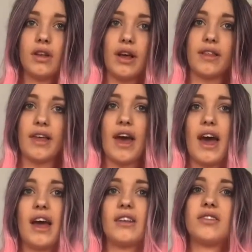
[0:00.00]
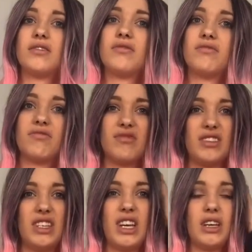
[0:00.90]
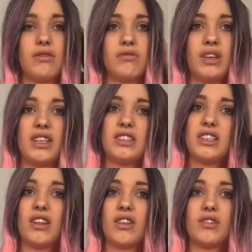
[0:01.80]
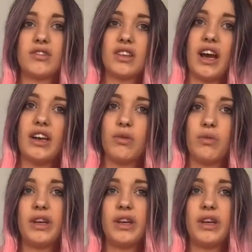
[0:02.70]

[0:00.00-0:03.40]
like that, Eh, it still looks kind of